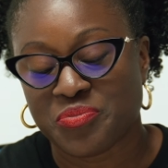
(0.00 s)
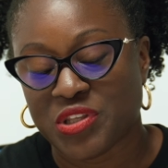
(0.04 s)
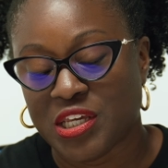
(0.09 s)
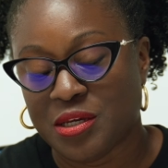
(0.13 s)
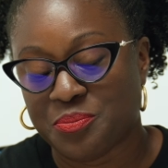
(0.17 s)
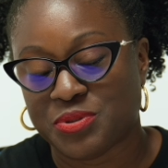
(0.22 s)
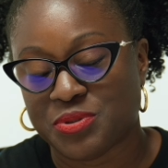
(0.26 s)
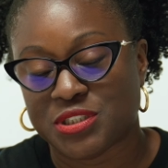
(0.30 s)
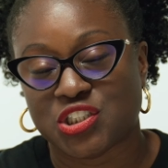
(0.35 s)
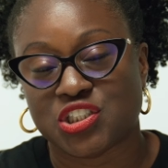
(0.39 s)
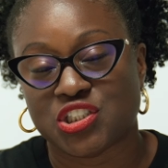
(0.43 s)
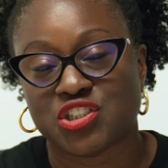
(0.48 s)

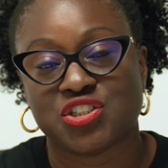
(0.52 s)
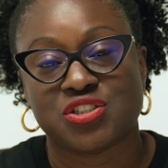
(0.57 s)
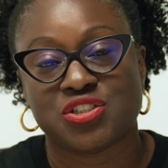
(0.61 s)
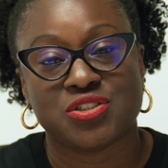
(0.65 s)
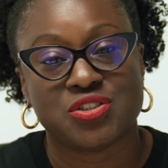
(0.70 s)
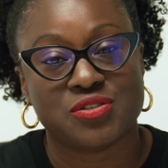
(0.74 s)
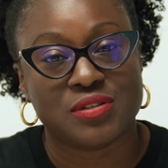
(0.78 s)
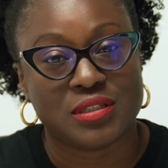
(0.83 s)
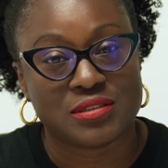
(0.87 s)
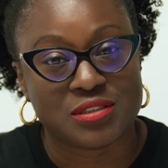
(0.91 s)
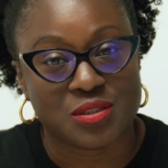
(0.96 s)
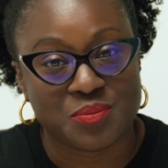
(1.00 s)
It
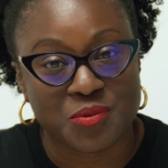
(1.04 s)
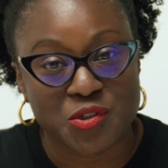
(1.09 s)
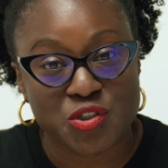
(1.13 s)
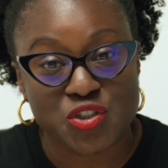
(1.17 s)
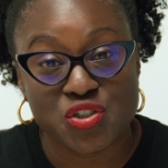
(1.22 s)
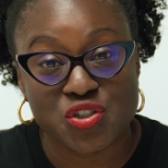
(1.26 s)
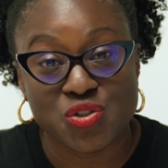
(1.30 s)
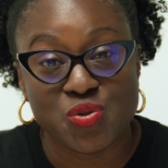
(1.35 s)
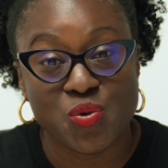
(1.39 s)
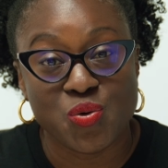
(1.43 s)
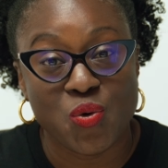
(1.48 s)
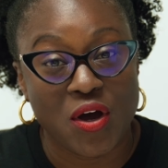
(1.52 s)
positions you as a
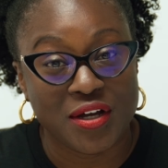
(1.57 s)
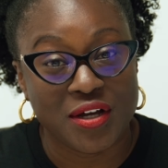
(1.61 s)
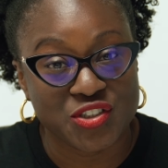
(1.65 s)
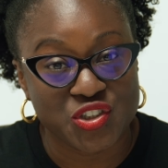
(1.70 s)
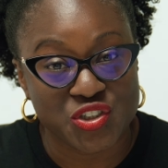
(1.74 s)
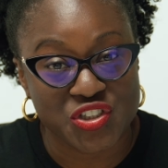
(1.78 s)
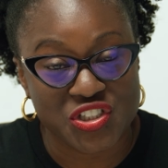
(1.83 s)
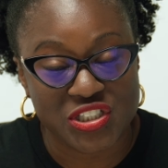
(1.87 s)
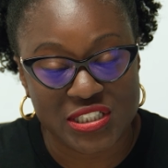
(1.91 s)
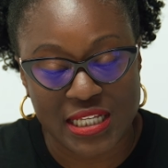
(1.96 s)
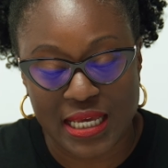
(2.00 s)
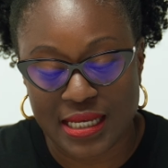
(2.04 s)
person who
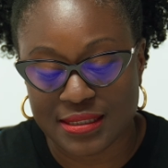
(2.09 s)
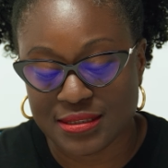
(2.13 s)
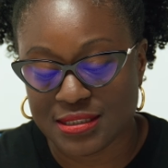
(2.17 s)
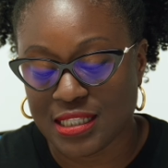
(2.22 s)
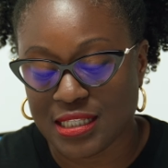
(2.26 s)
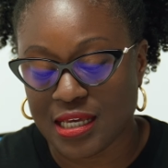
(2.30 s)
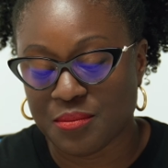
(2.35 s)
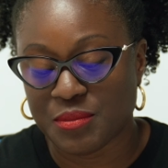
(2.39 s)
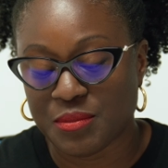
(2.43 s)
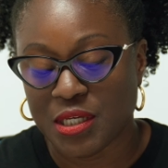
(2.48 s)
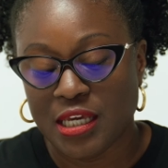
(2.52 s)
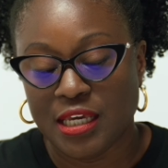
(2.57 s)
understands
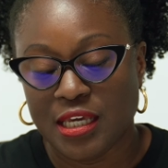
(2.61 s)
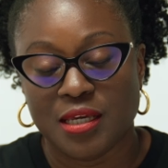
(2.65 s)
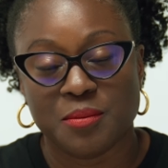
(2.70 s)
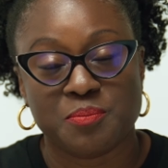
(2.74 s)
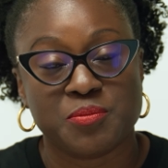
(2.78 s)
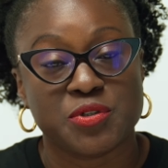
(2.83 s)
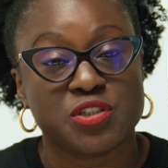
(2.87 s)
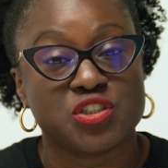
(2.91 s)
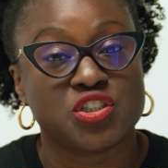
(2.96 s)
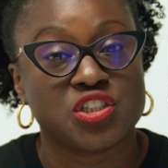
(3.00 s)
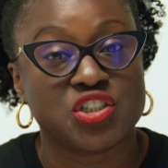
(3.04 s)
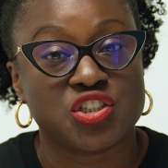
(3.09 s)
them. It
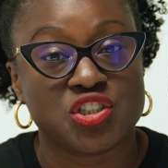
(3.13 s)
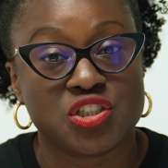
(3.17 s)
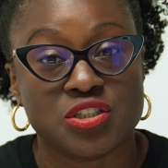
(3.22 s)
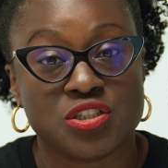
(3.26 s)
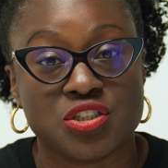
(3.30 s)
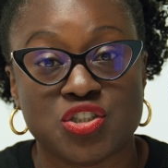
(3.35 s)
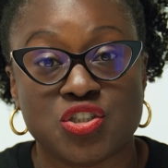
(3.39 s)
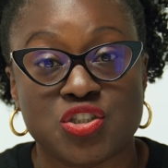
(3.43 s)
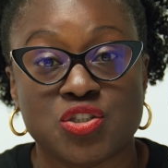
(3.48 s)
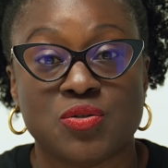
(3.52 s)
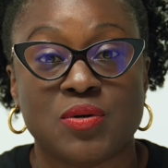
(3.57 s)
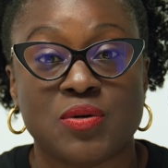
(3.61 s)

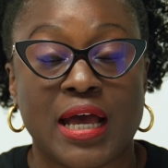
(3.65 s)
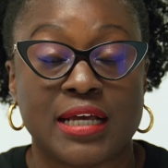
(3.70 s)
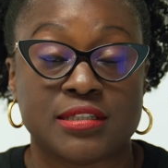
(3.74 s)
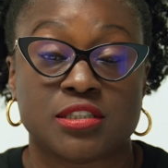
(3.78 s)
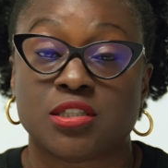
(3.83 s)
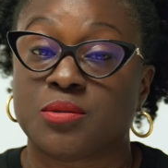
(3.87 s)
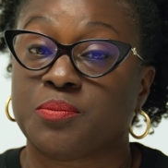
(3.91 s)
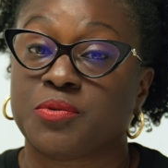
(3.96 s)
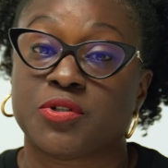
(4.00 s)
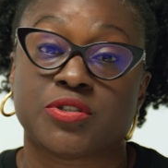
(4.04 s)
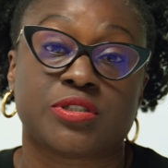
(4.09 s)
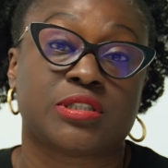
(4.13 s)
positions you as
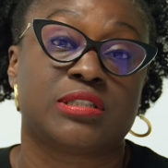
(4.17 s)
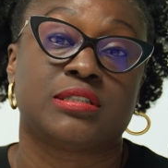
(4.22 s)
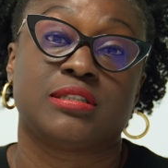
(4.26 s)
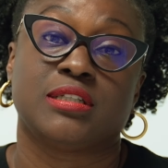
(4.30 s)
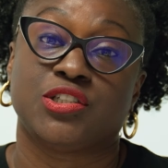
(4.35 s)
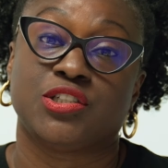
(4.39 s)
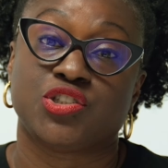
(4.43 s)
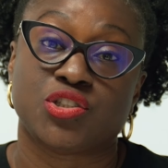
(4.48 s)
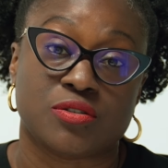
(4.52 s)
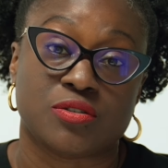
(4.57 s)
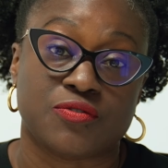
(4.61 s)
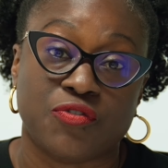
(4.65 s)
the person
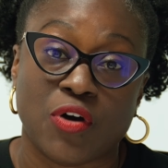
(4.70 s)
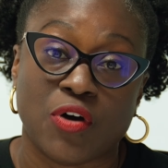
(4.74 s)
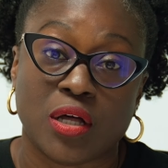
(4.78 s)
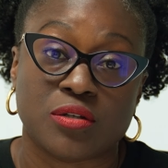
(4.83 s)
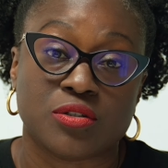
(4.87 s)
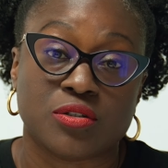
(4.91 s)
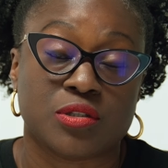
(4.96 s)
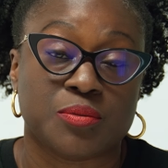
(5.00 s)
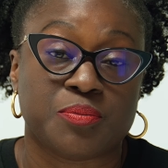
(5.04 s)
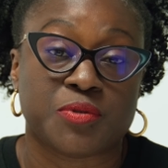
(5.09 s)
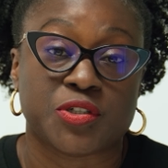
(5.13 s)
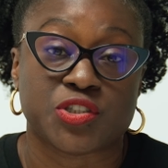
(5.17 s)
they should
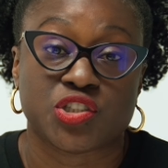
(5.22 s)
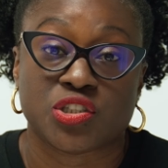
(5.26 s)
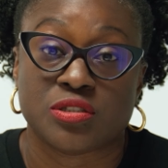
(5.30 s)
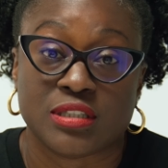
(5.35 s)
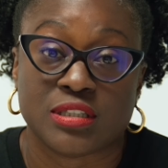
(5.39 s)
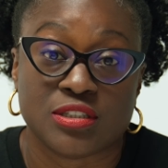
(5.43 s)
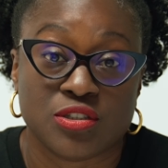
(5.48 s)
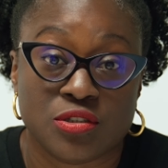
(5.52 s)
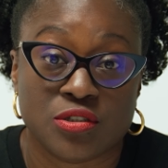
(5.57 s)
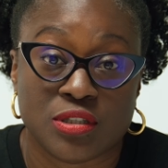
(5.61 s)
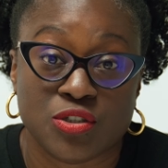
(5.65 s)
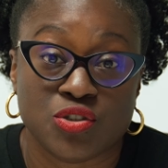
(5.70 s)
follow, the person
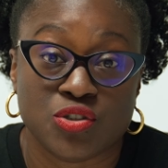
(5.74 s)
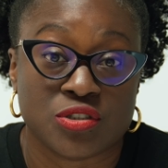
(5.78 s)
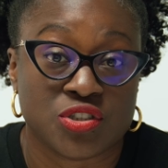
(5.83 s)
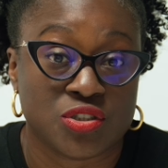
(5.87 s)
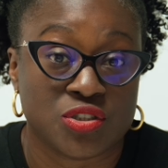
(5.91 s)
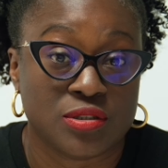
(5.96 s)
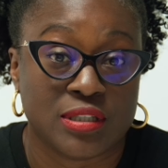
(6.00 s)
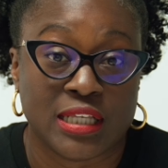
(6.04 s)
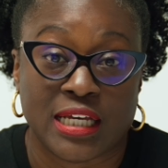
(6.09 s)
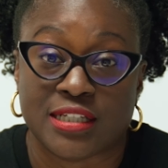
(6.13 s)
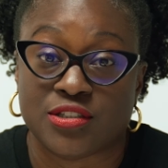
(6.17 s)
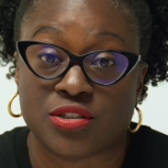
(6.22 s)

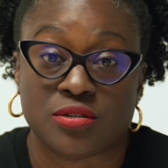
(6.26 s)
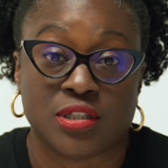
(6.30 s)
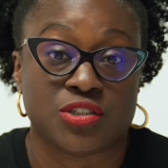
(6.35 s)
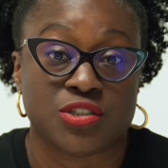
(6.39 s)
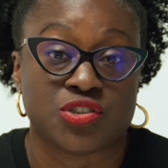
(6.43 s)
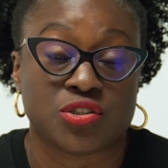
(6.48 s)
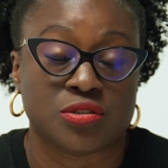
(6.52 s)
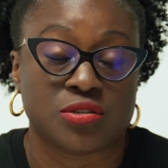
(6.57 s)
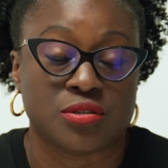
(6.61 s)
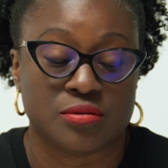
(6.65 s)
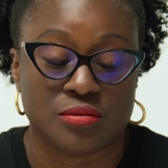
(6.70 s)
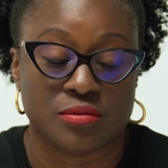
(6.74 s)
that they
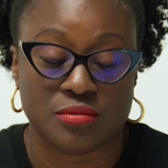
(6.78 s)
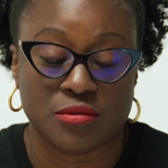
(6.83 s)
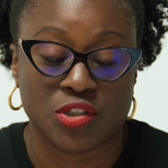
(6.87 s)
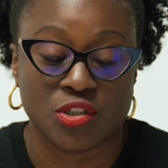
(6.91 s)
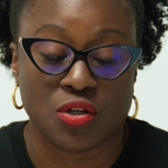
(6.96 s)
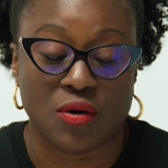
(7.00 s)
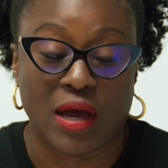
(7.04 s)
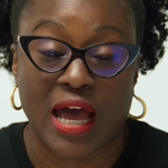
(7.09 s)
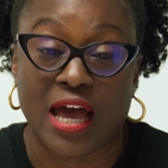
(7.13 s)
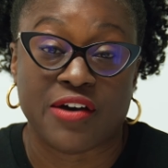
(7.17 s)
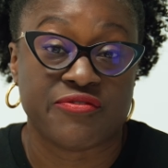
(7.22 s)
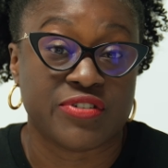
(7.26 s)
should,
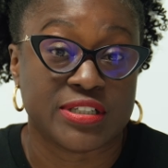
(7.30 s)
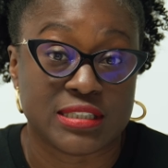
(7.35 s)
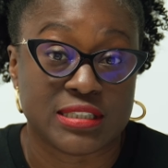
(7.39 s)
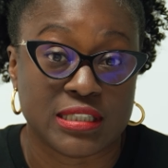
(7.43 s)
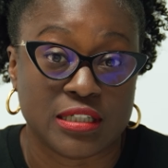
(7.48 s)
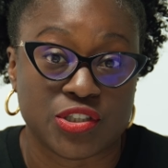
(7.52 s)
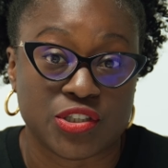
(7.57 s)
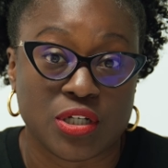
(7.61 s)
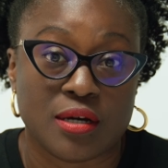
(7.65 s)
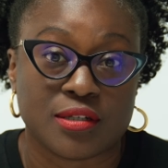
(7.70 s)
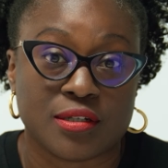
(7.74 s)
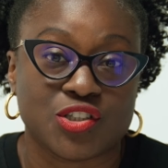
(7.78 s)
have as
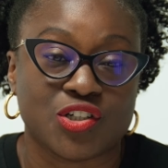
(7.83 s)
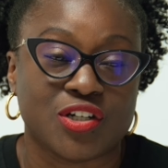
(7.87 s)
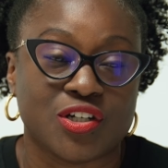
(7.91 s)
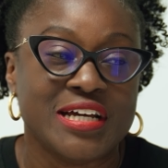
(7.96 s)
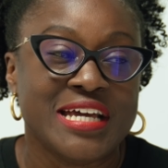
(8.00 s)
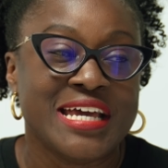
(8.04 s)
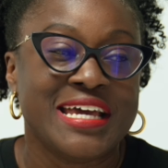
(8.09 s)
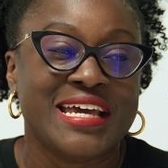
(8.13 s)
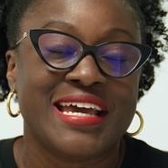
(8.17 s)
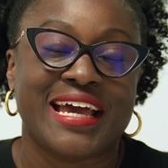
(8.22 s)
their doctor.